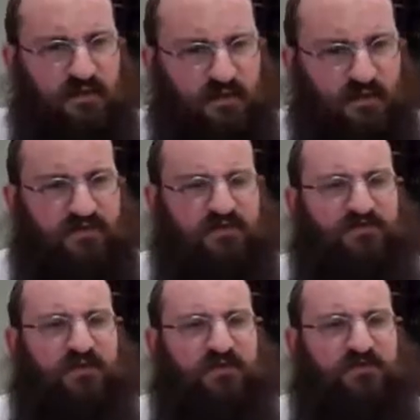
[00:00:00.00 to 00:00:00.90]
There is a
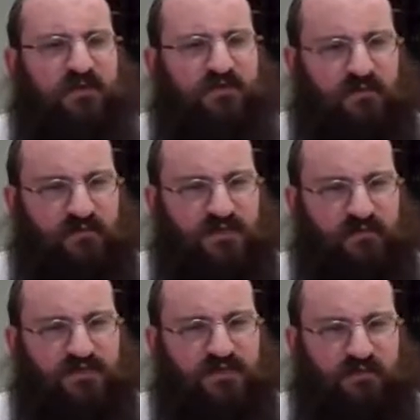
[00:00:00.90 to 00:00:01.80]
fear of Hashem that you're
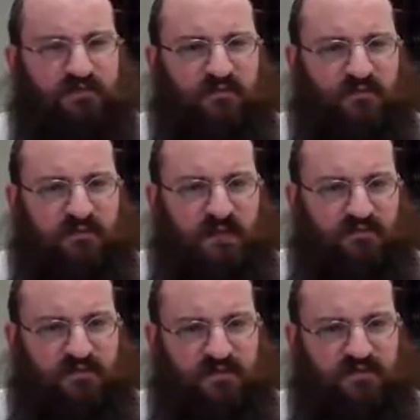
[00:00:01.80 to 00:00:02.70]
ashamed to
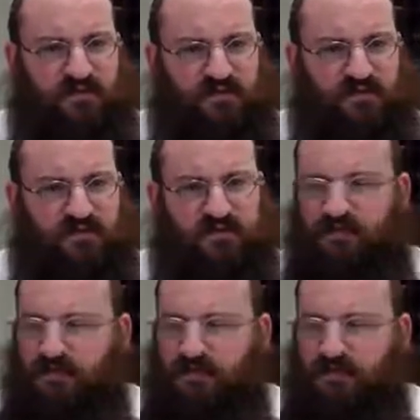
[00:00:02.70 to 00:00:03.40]
misbehave in his presence.